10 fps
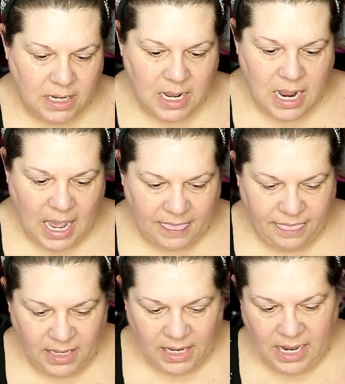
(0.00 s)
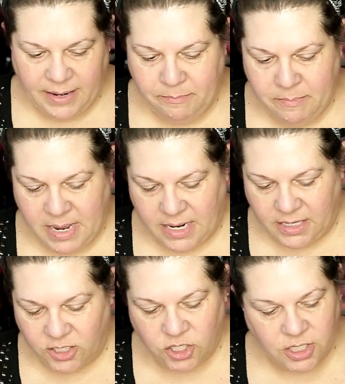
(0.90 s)
I think I
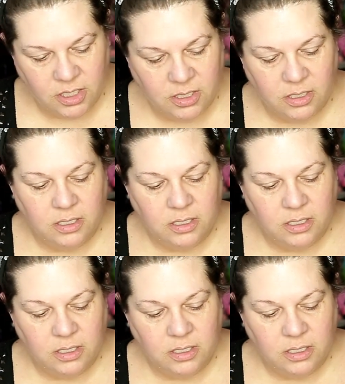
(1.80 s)
managed